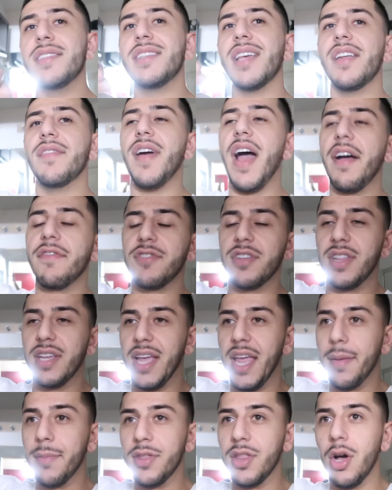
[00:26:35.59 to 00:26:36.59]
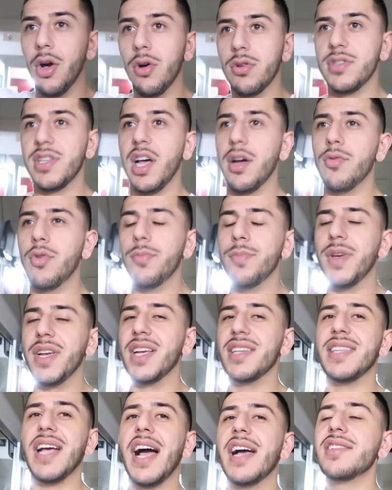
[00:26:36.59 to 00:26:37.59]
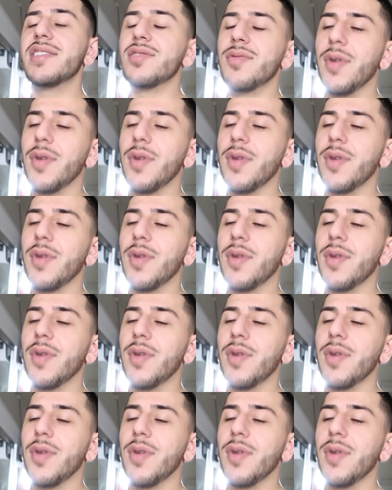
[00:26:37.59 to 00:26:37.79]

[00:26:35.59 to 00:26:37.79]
instead of after the game in the hotel room, because I